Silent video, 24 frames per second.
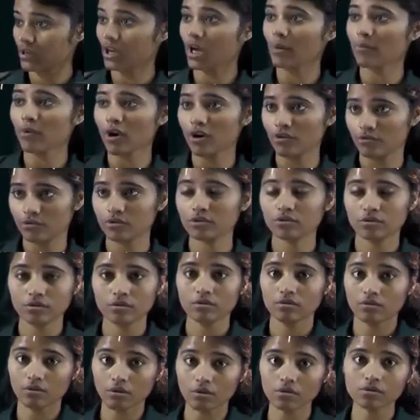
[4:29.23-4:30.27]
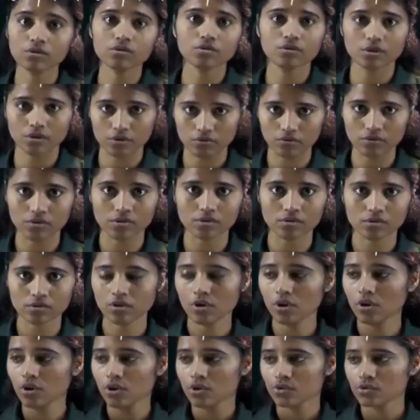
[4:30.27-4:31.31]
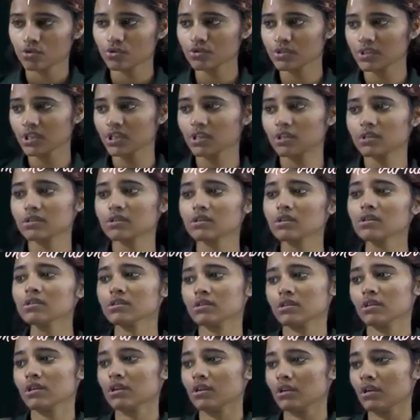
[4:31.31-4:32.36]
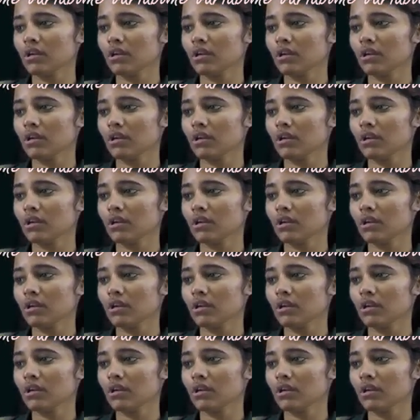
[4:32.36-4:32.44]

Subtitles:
amount also increases. So, see, this is